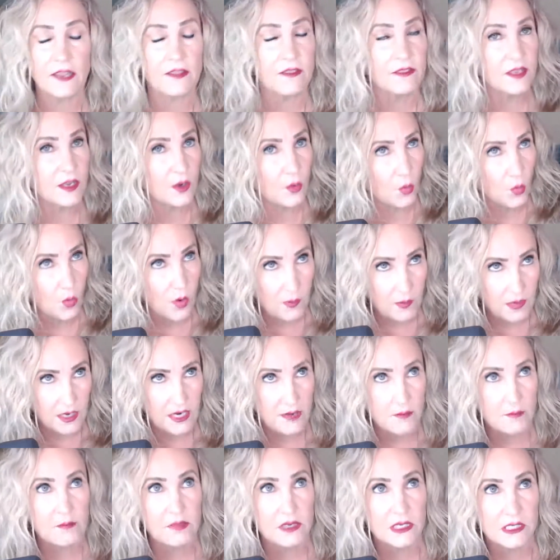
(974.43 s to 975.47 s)
I think
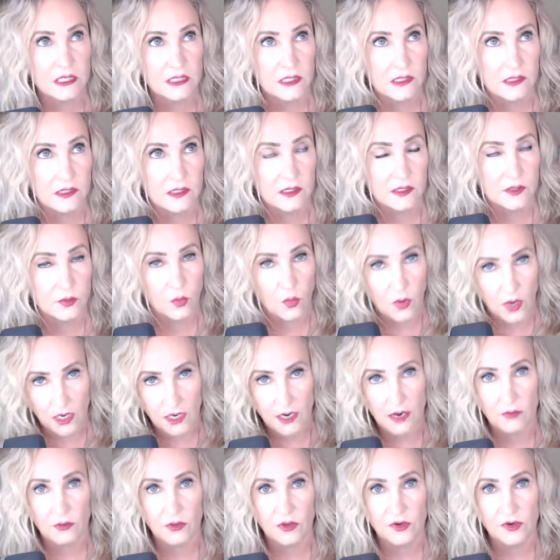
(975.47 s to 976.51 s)
Women in Business is what
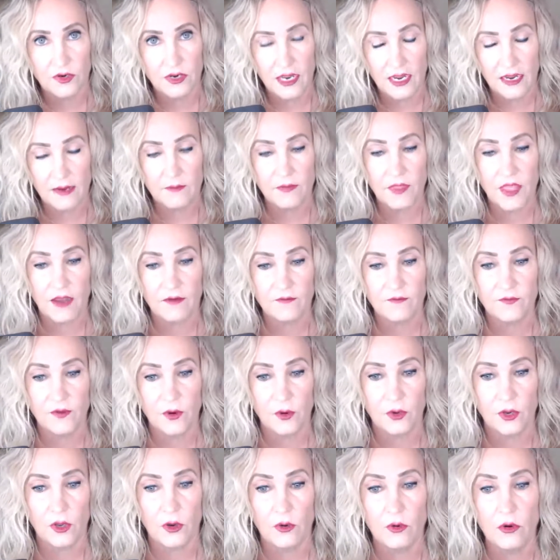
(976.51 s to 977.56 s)
I will name that
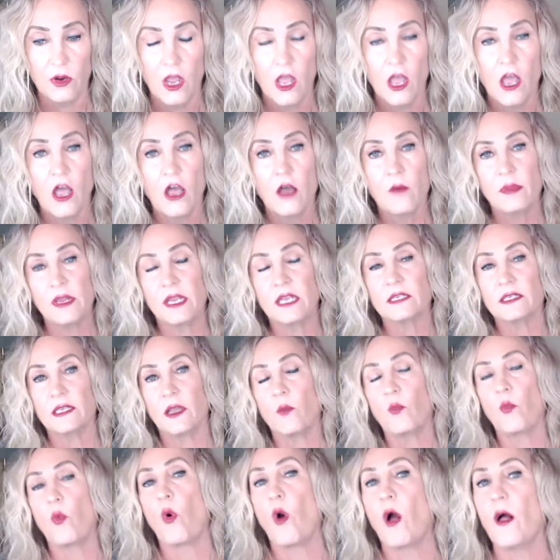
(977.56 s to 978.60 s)
photo because
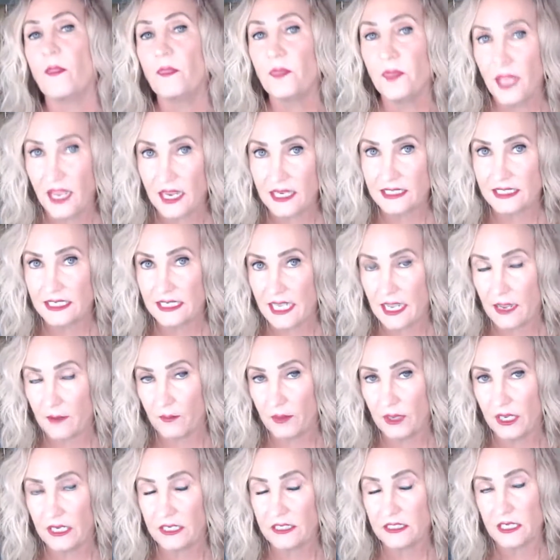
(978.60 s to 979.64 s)
I want that to get
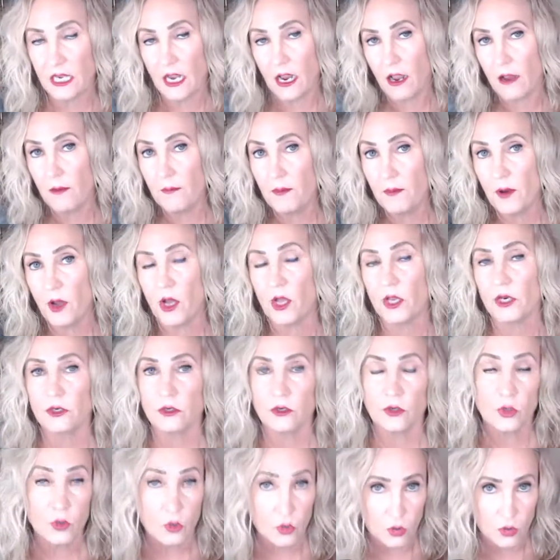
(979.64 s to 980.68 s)
picked up
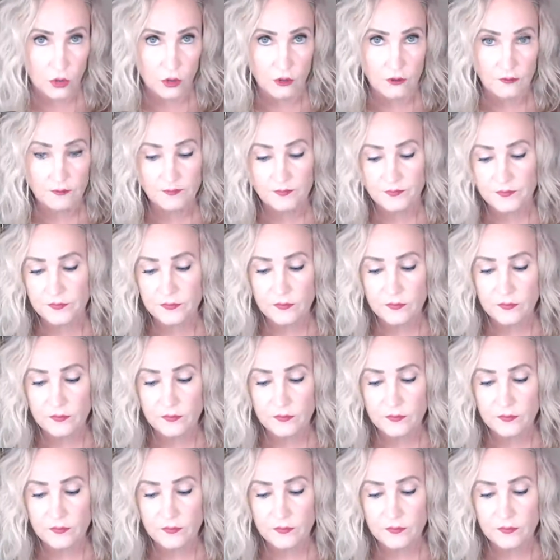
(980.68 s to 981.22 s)
on Google.